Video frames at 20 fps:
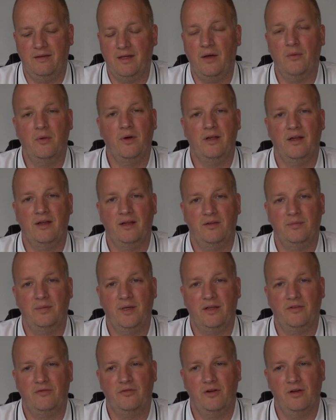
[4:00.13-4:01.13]
not what I
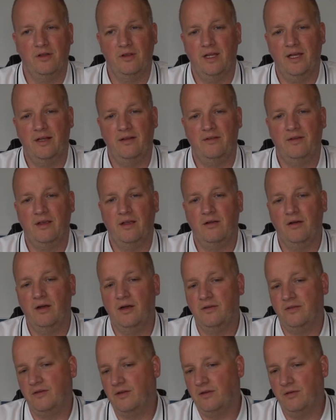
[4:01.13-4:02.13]
expect for a lens that
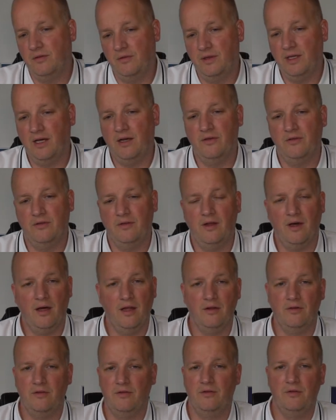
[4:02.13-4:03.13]
costs
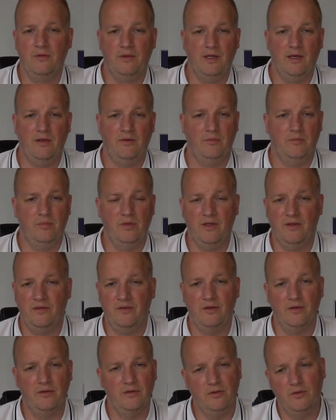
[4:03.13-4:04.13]
$2,000, 2,000 plus
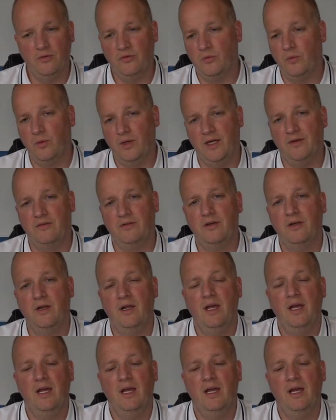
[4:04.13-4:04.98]
euros, whatever.